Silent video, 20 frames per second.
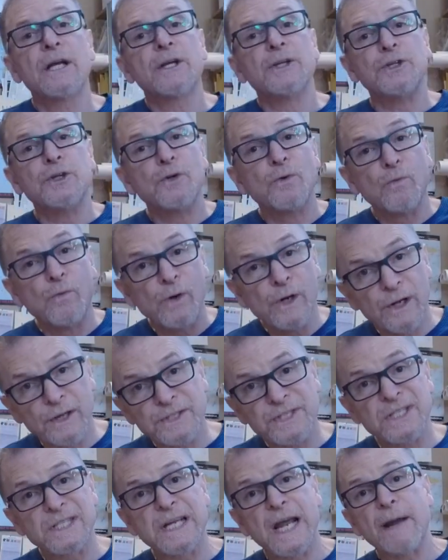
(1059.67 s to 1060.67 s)
you will
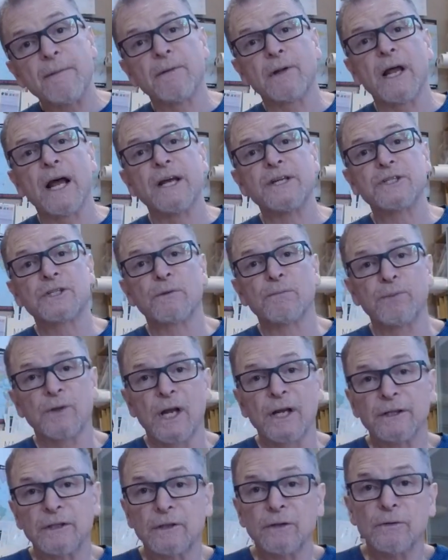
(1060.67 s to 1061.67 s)
stabilize your
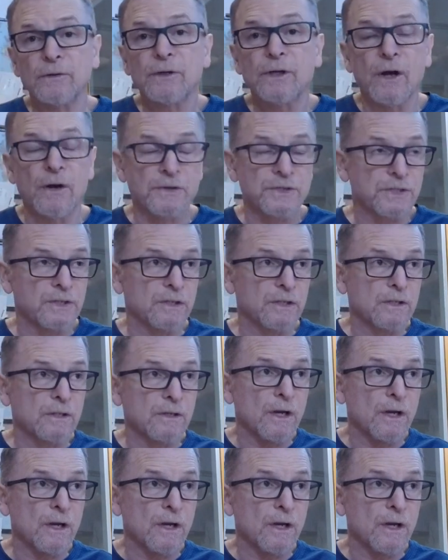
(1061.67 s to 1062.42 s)
blood glucose